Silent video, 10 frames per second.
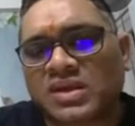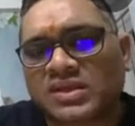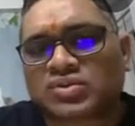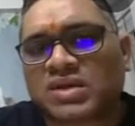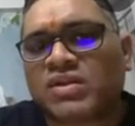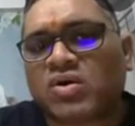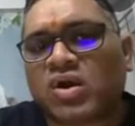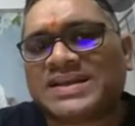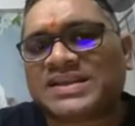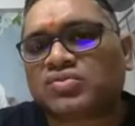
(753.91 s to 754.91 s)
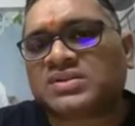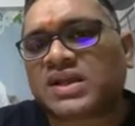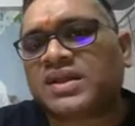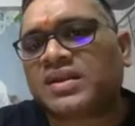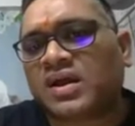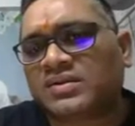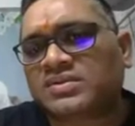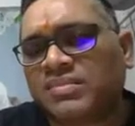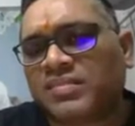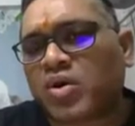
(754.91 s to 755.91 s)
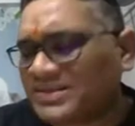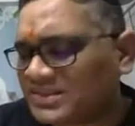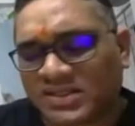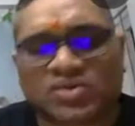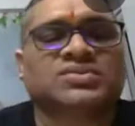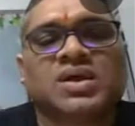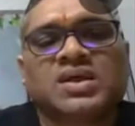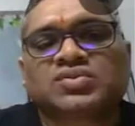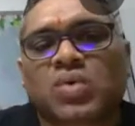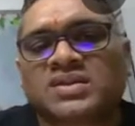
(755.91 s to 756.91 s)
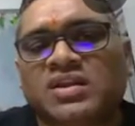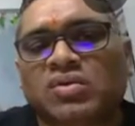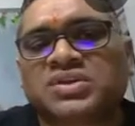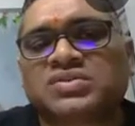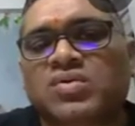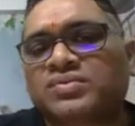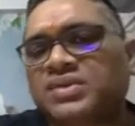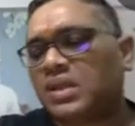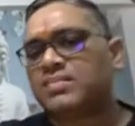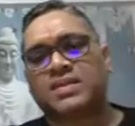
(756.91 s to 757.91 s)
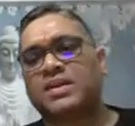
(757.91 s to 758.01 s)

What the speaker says: So some will be called as inclusions, and there are some important cells also. So what are the inclusions you are going to see in the multiple